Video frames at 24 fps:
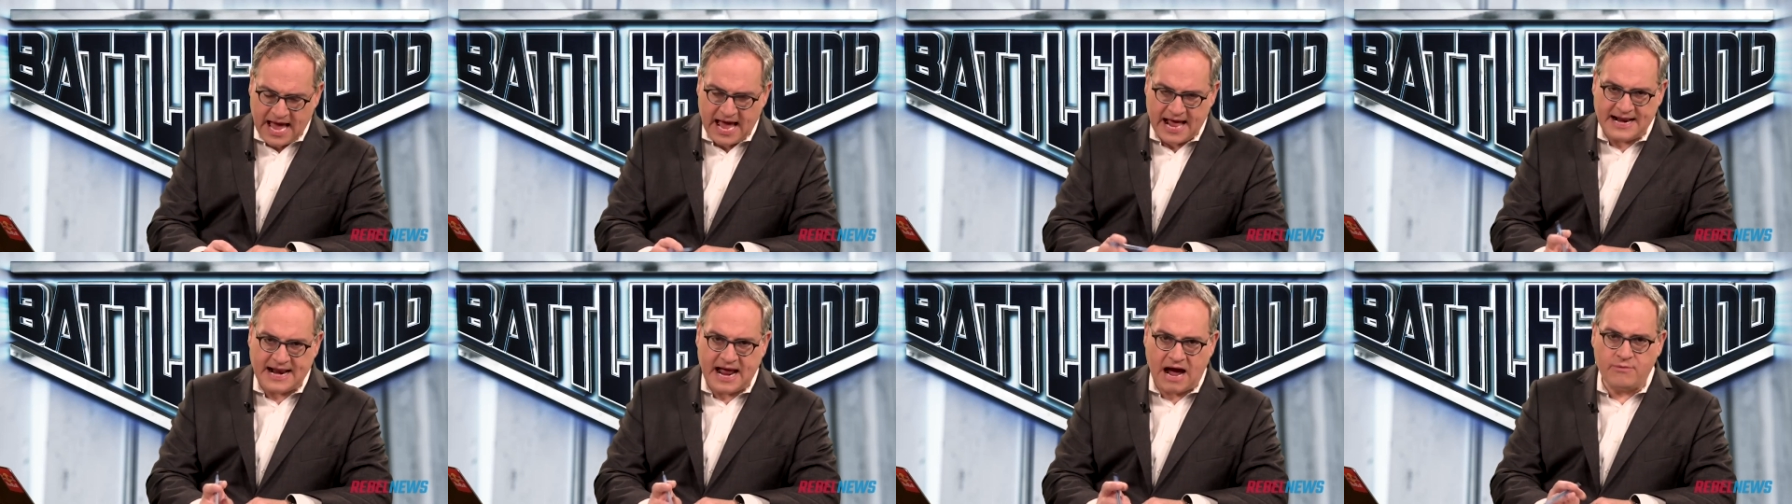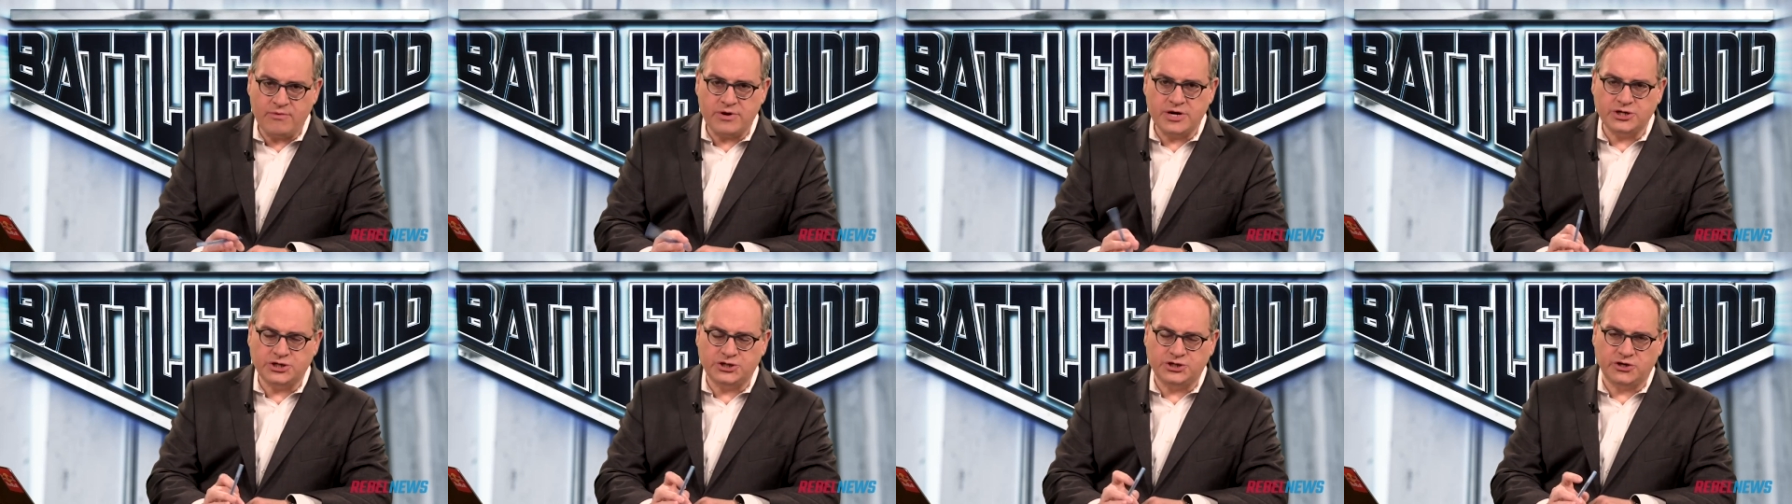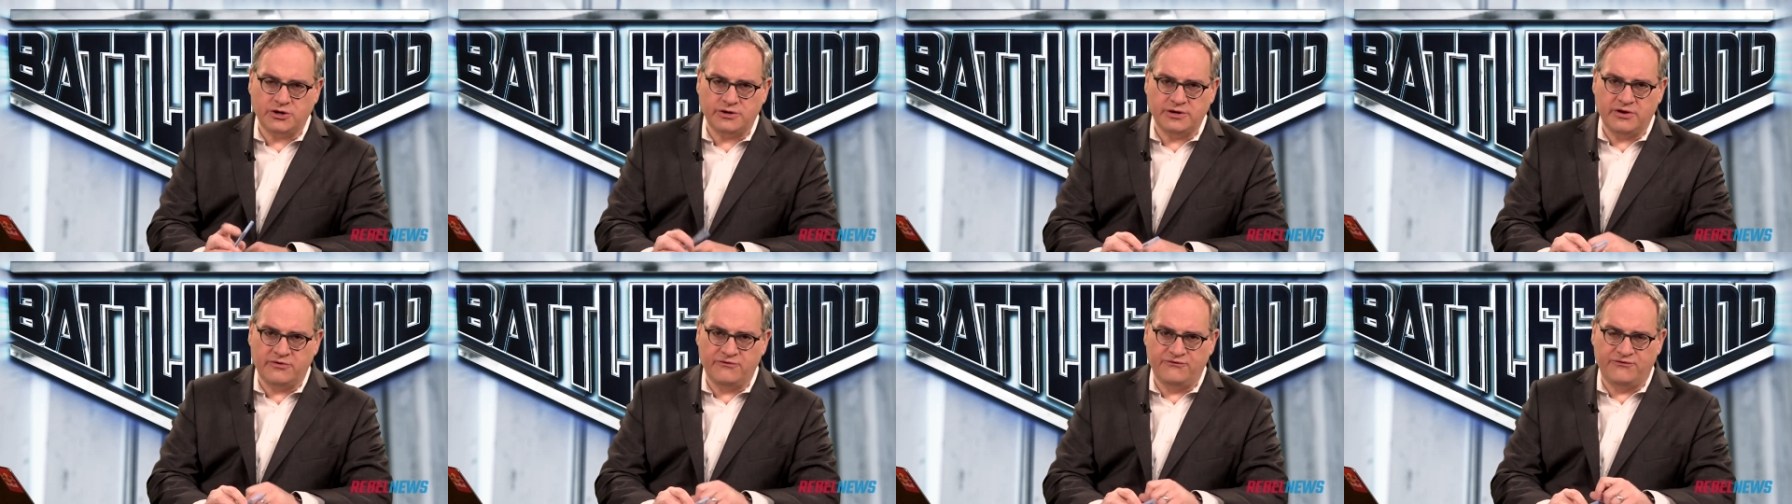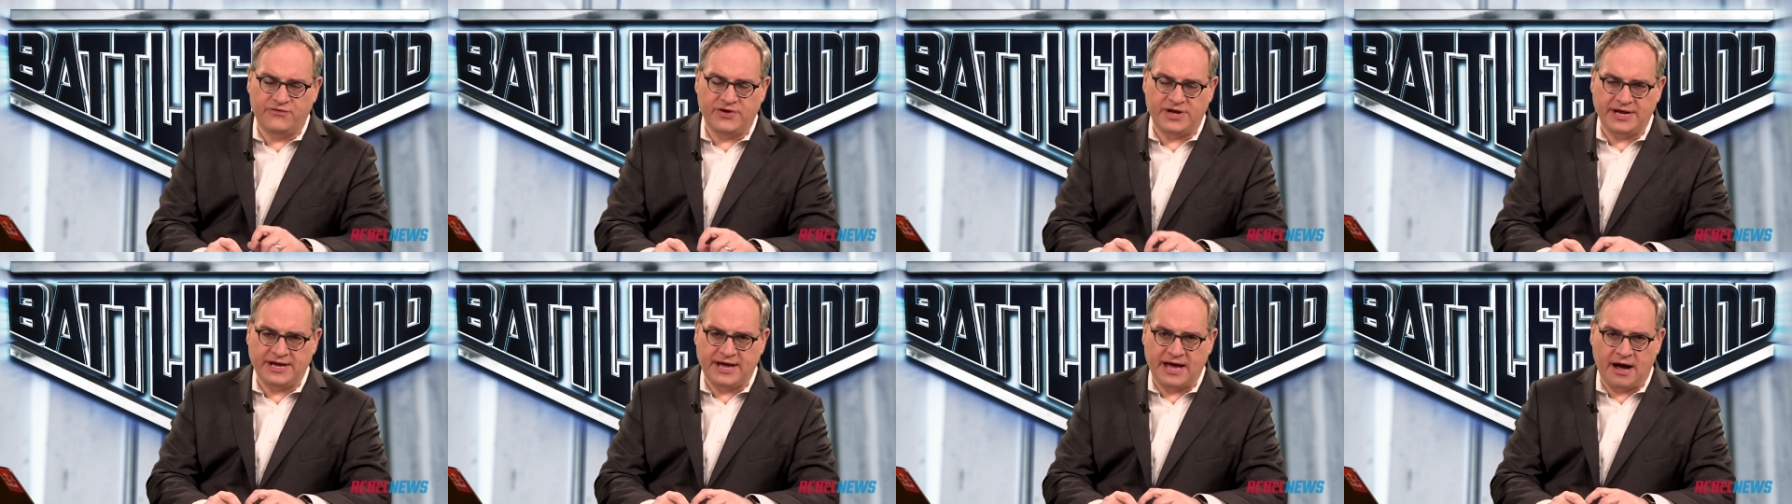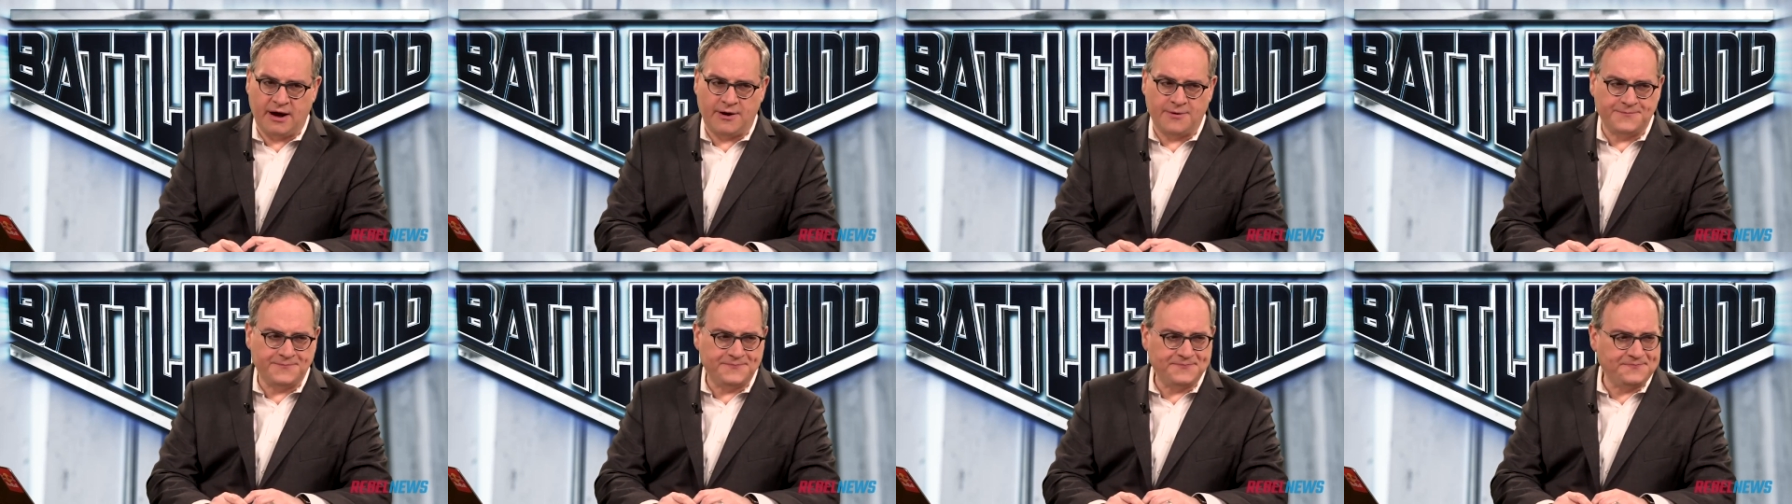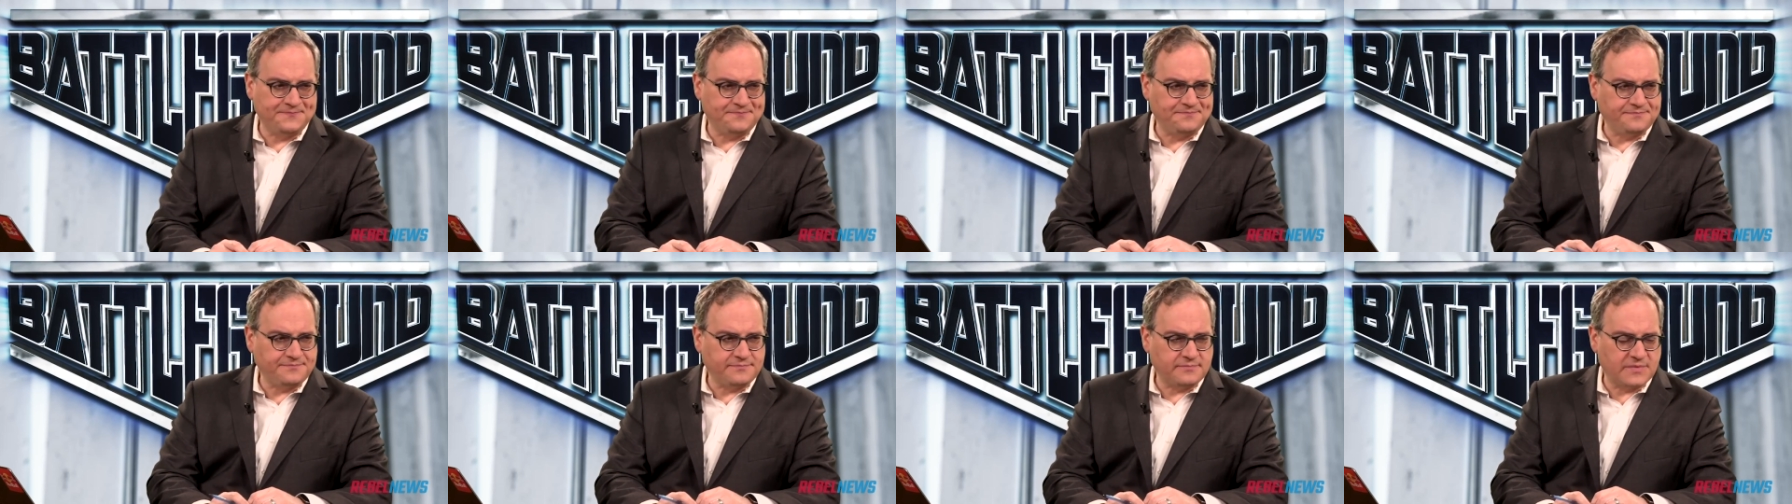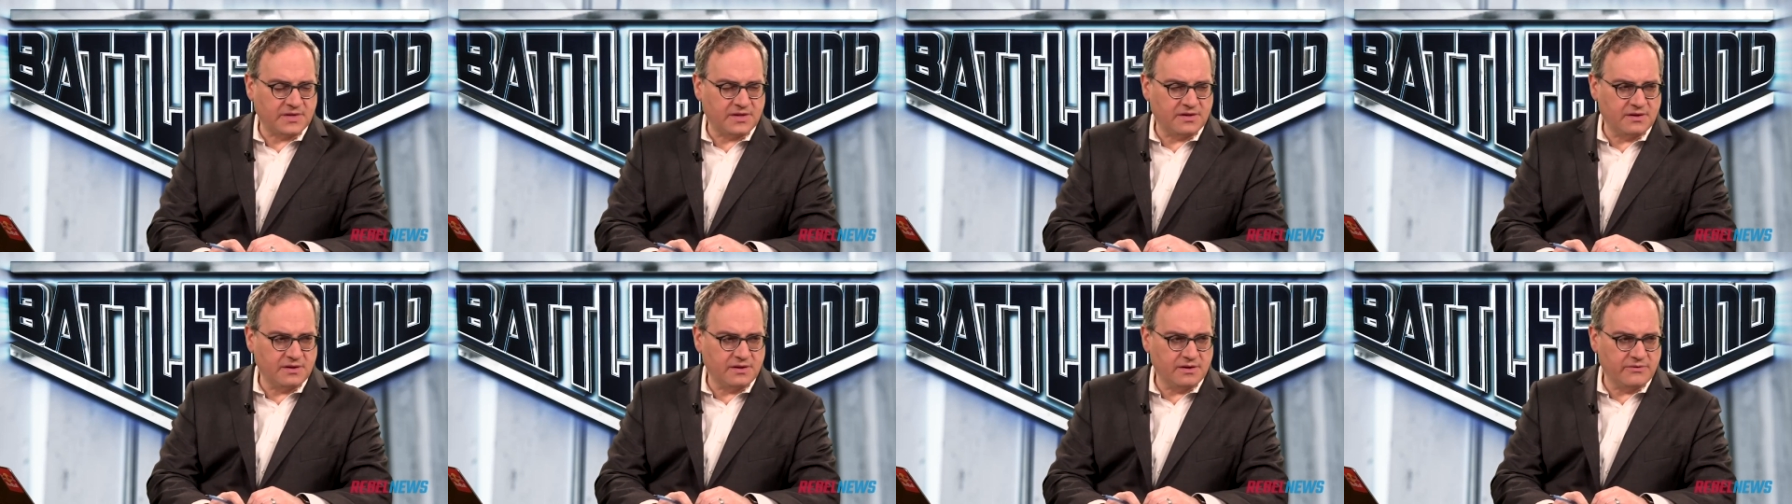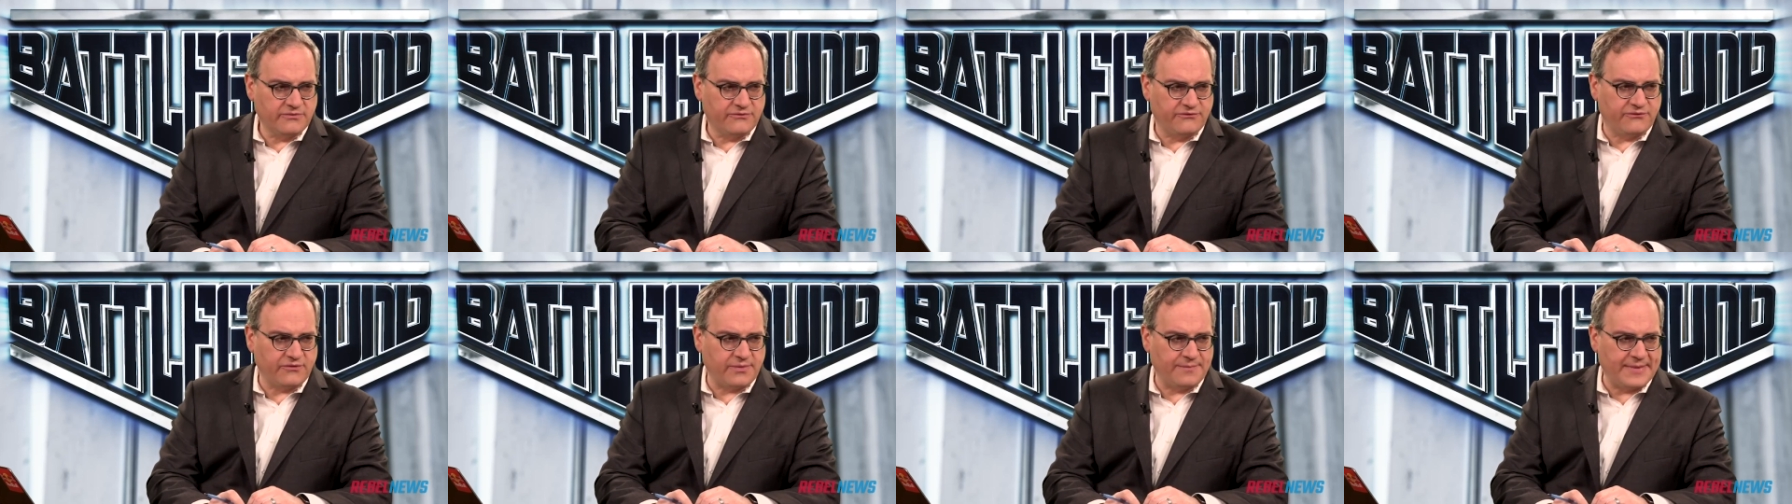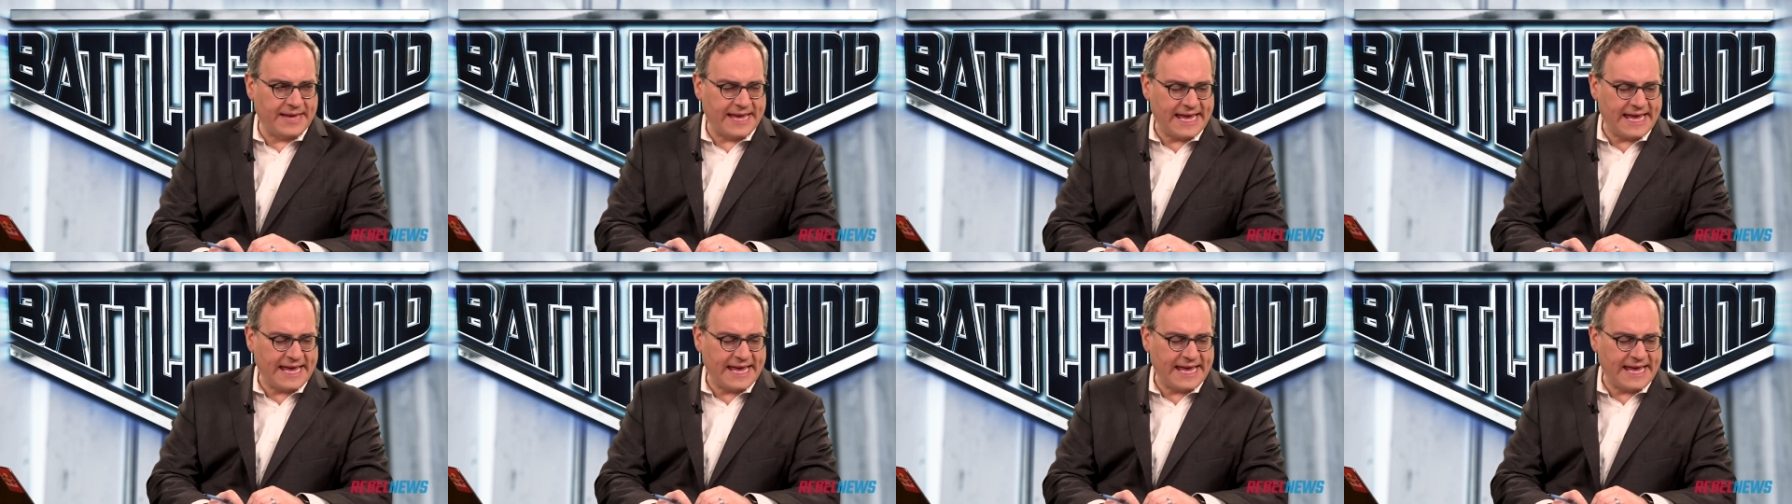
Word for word: Now I want to show you a video from